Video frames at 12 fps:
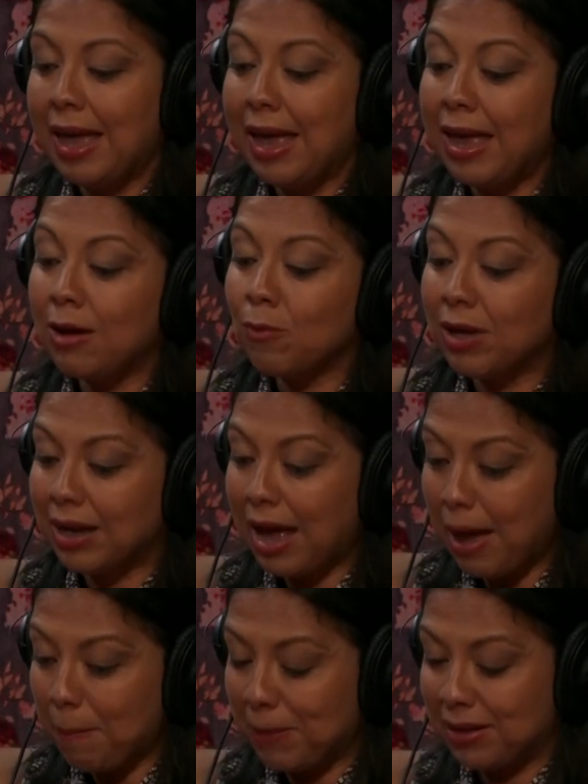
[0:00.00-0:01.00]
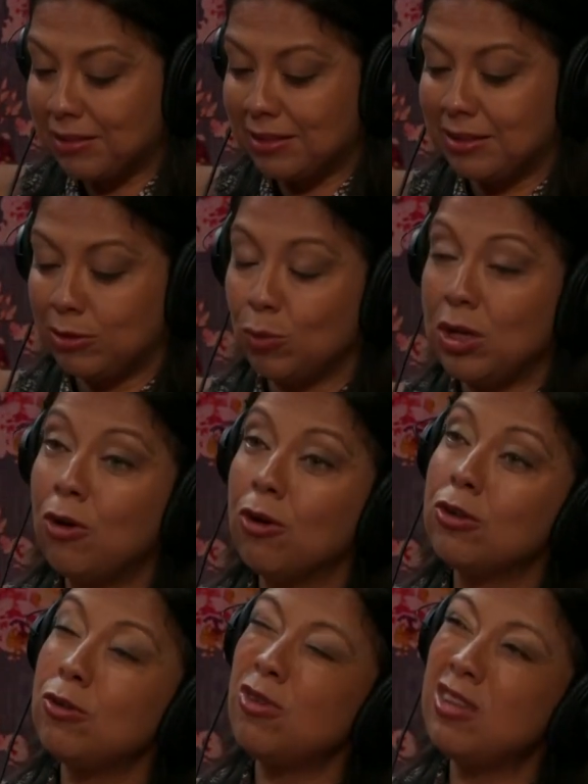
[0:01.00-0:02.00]
And what happens is we go
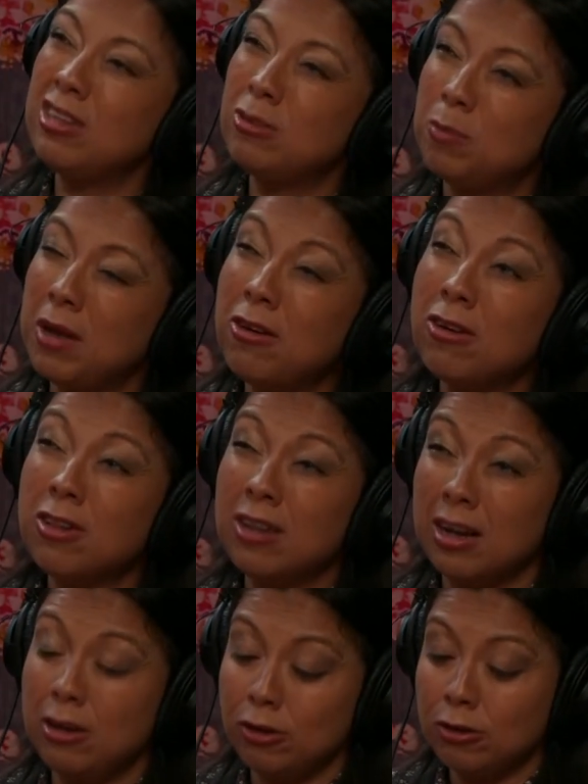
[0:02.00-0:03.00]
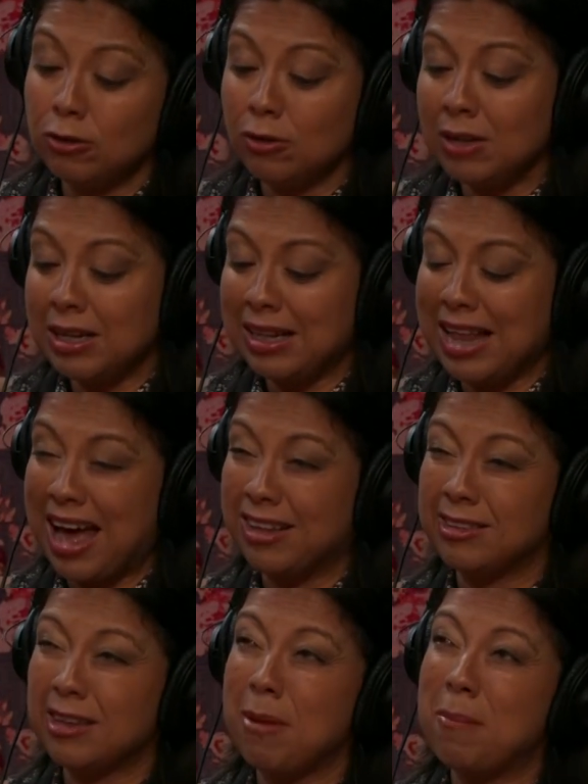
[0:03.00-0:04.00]
through this period that usually
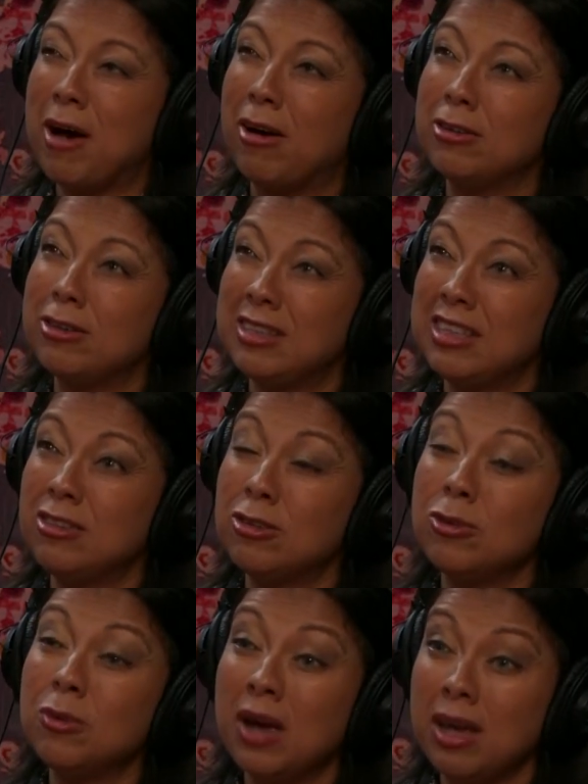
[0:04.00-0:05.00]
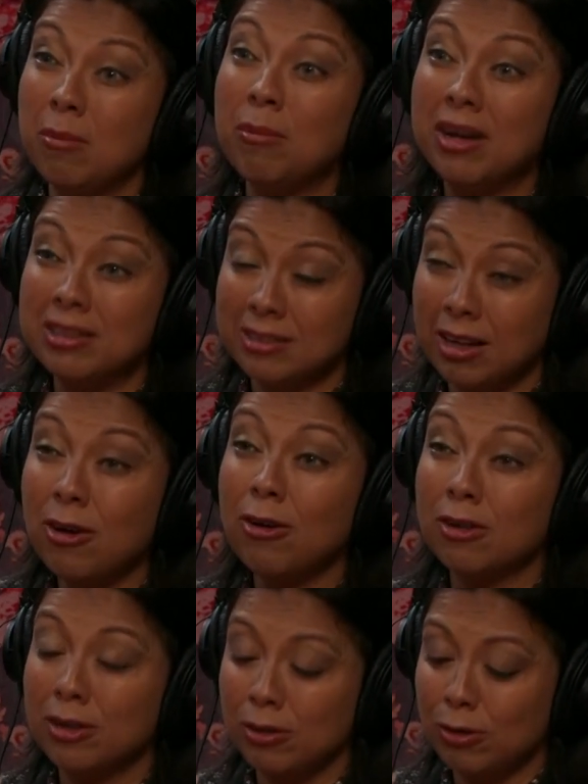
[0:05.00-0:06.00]
lasts about 6 to 8 months,
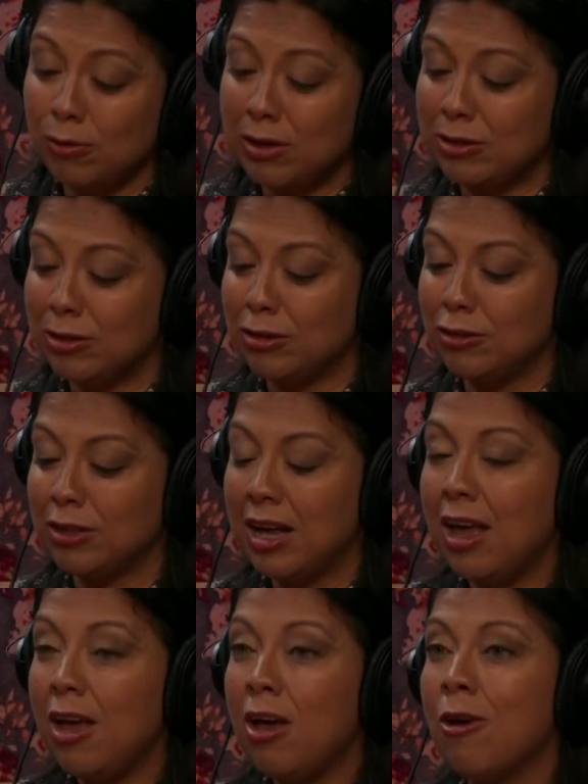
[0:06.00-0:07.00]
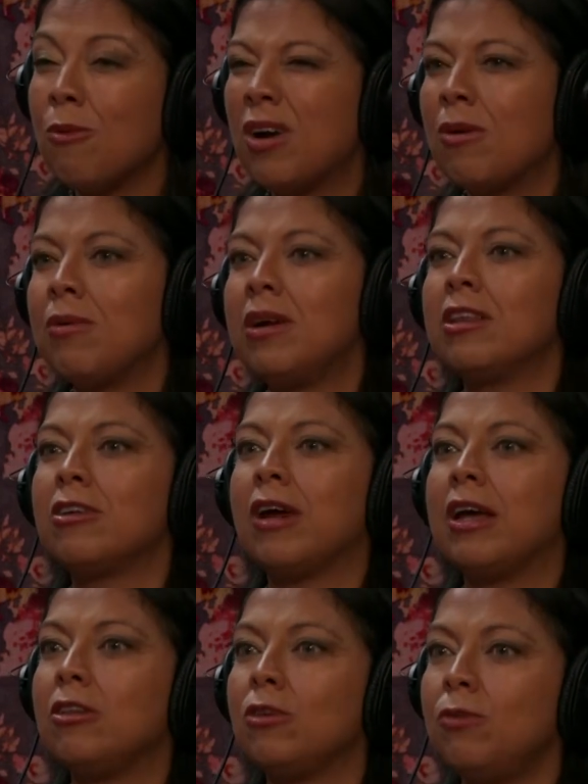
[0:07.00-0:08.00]
according to research, where we're
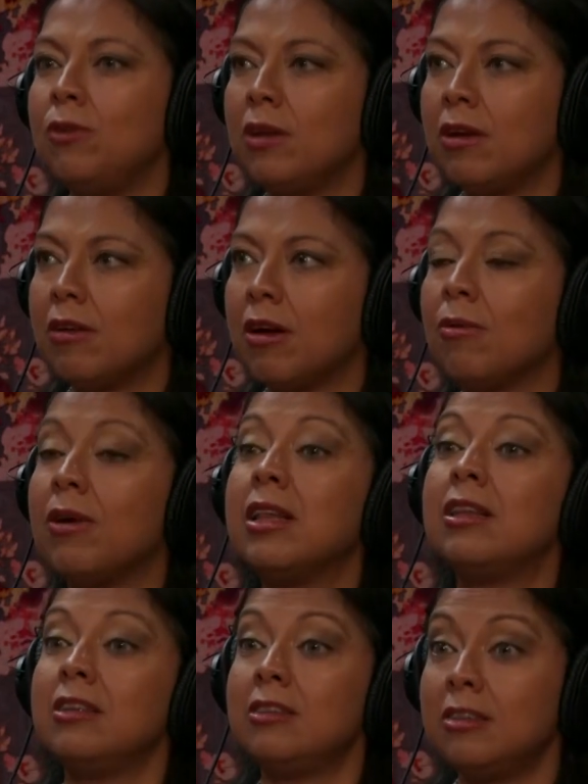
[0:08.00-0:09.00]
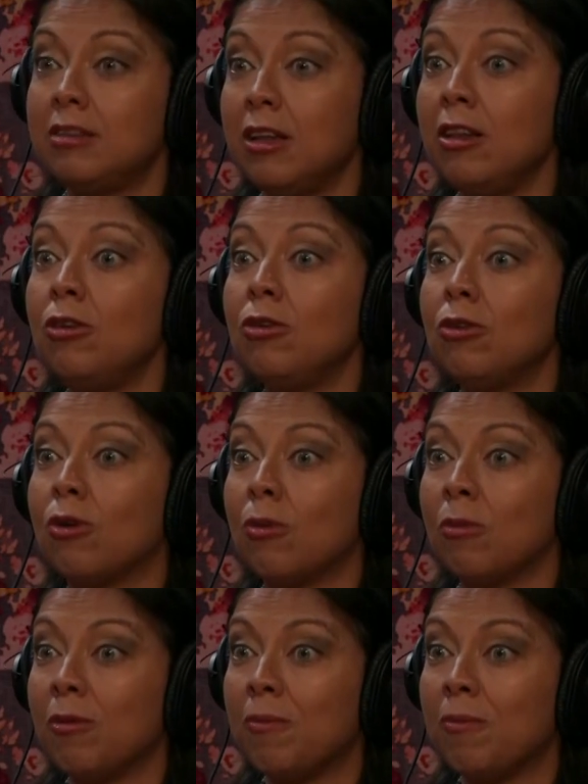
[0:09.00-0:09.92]
trying to figure out, wait, this is the new normal.